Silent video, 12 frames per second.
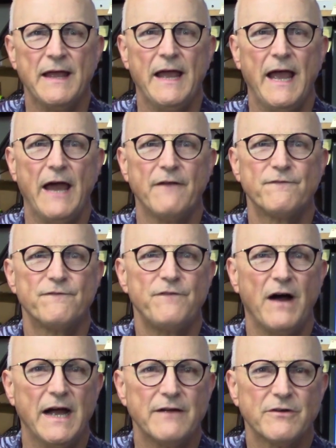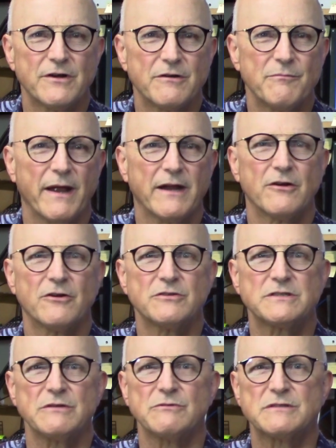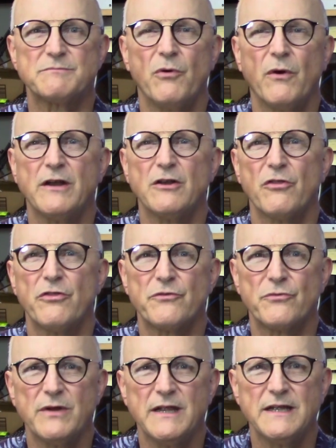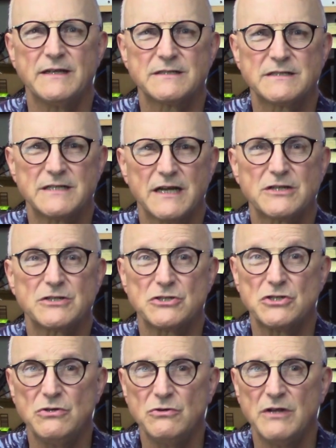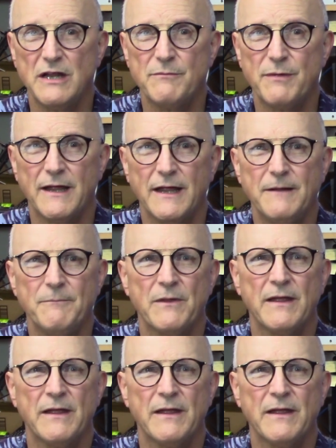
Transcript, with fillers: At five hundred megahertz, it was zero point three six two D B.